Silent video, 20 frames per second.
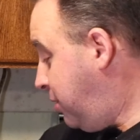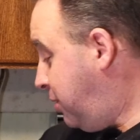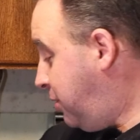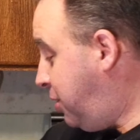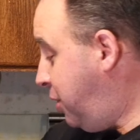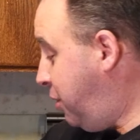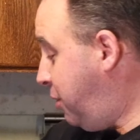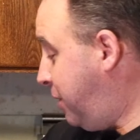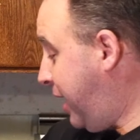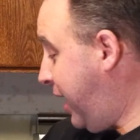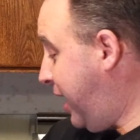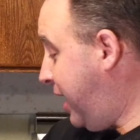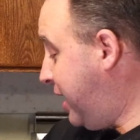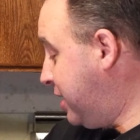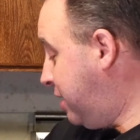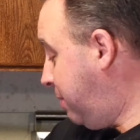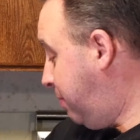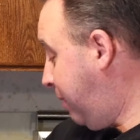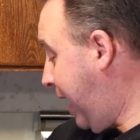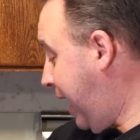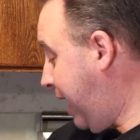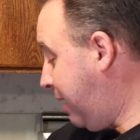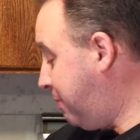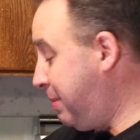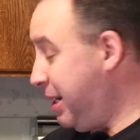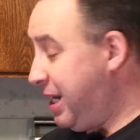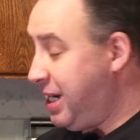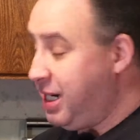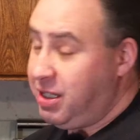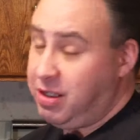2 cans of black
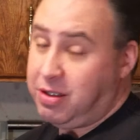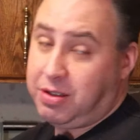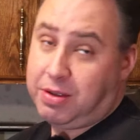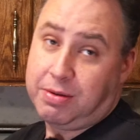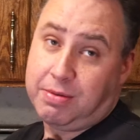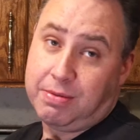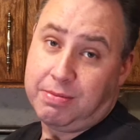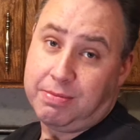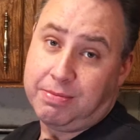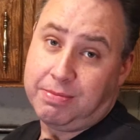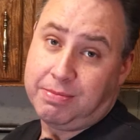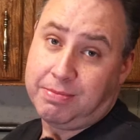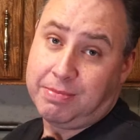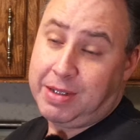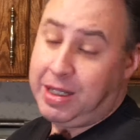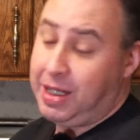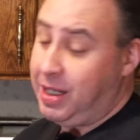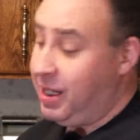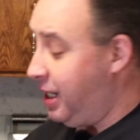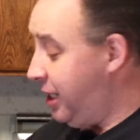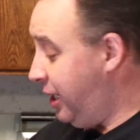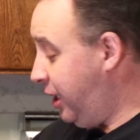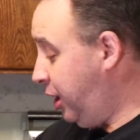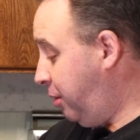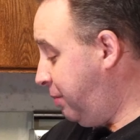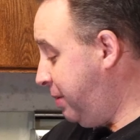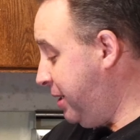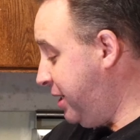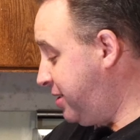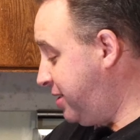beans, a little
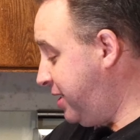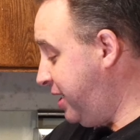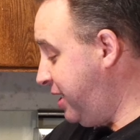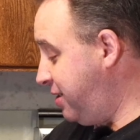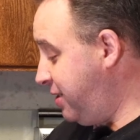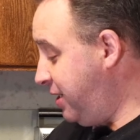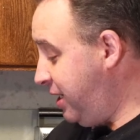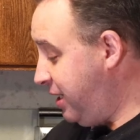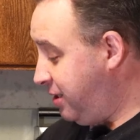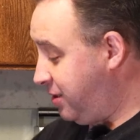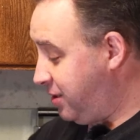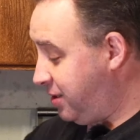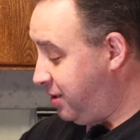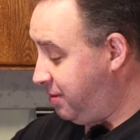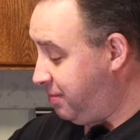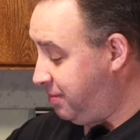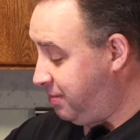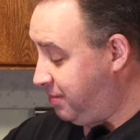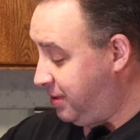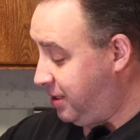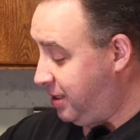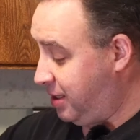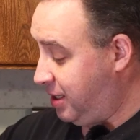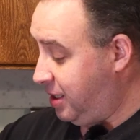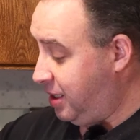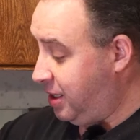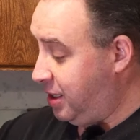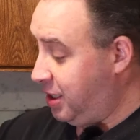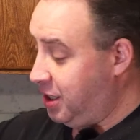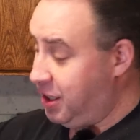bit of seasonings,
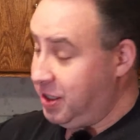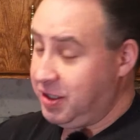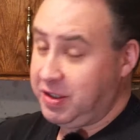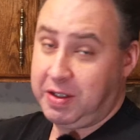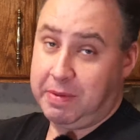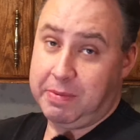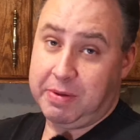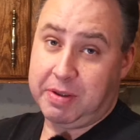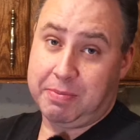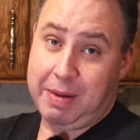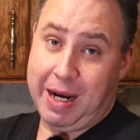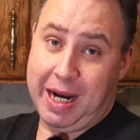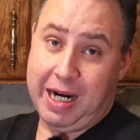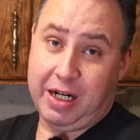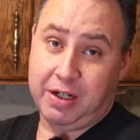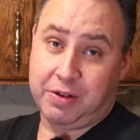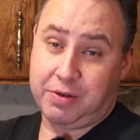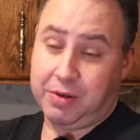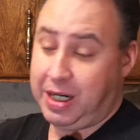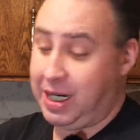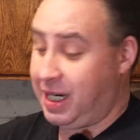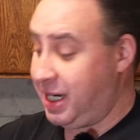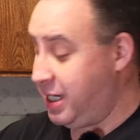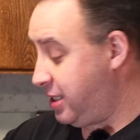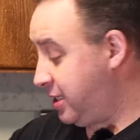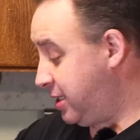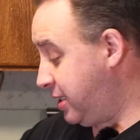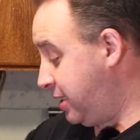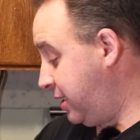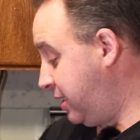some Spanish
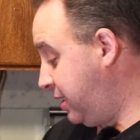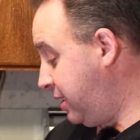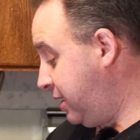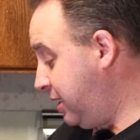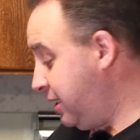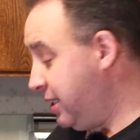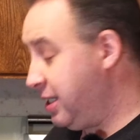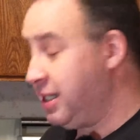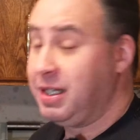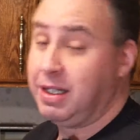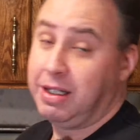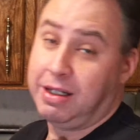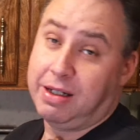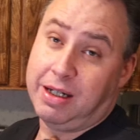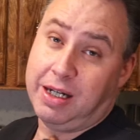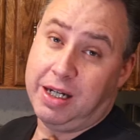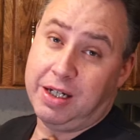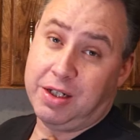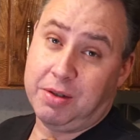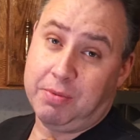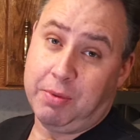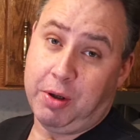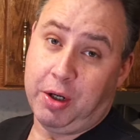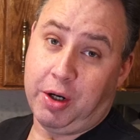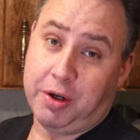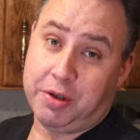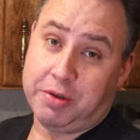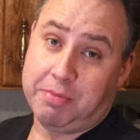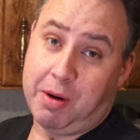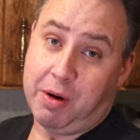rice, and some good
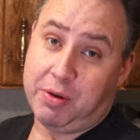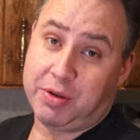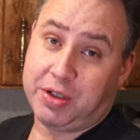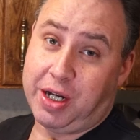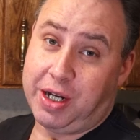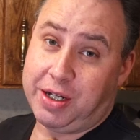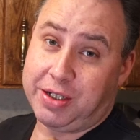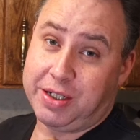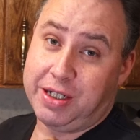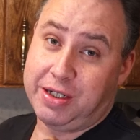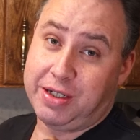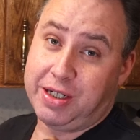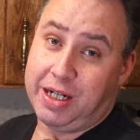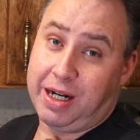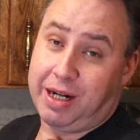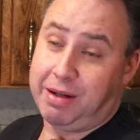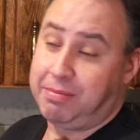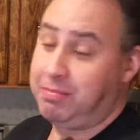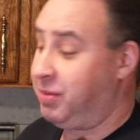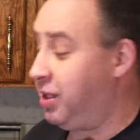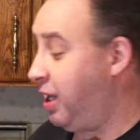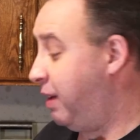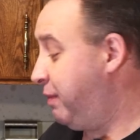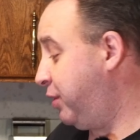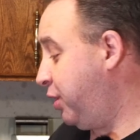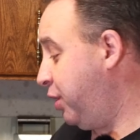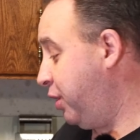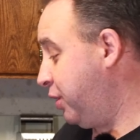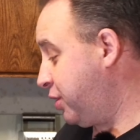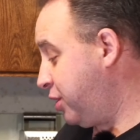old smoked sausage that I love
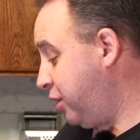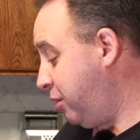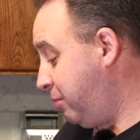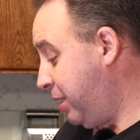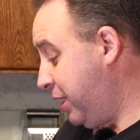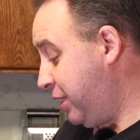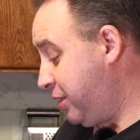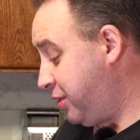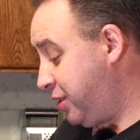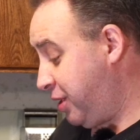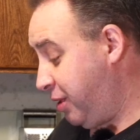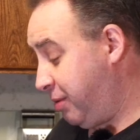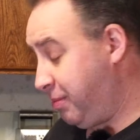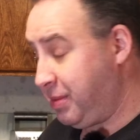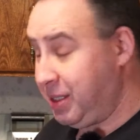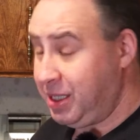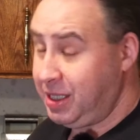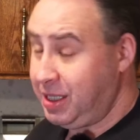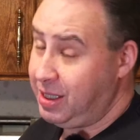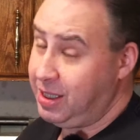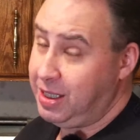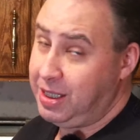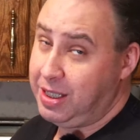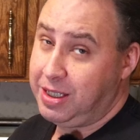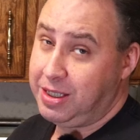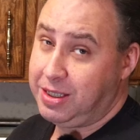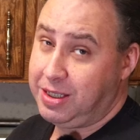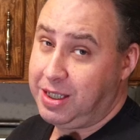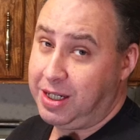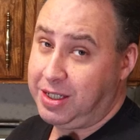to cook so much. So
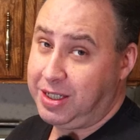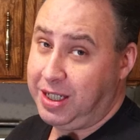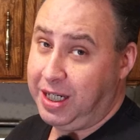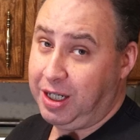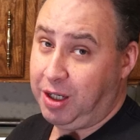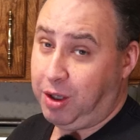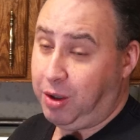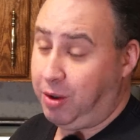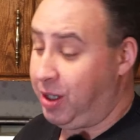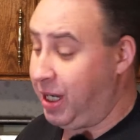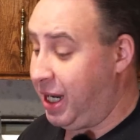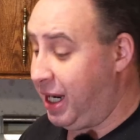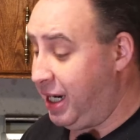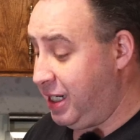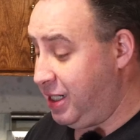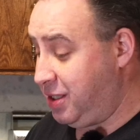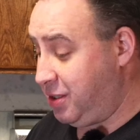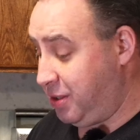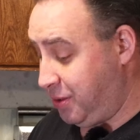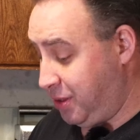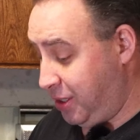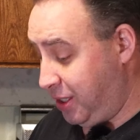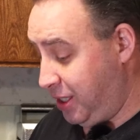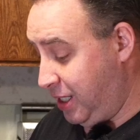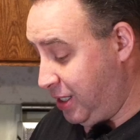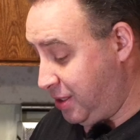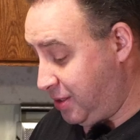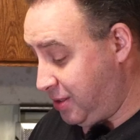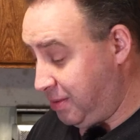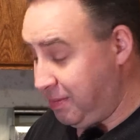it doesn't get a whole lot easier than
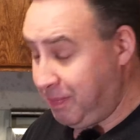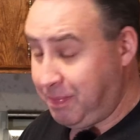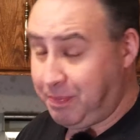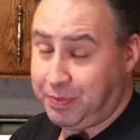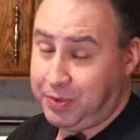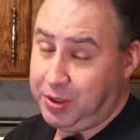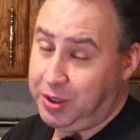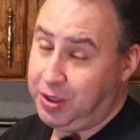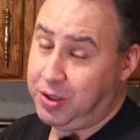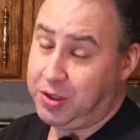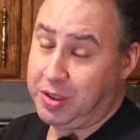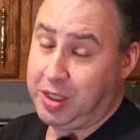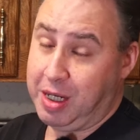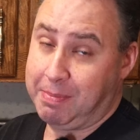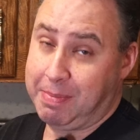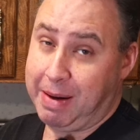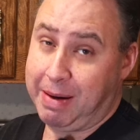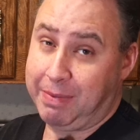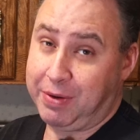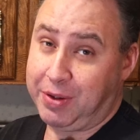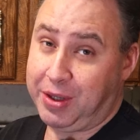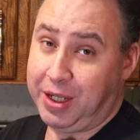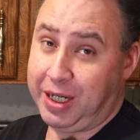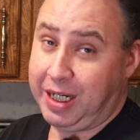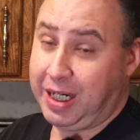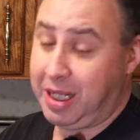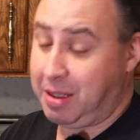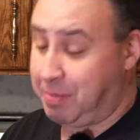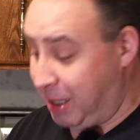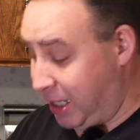this. You just dump everything
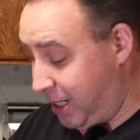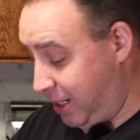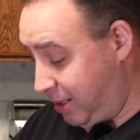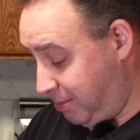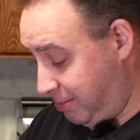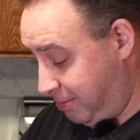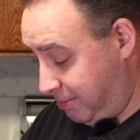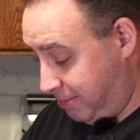into the pan.